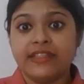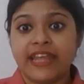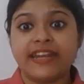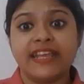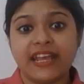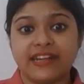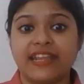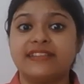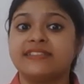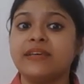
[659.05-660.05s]
that he
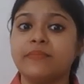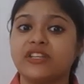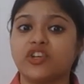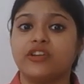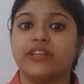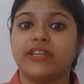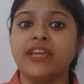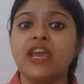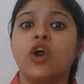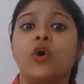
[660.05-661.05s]
attains the
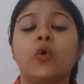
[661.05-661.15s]
majority, who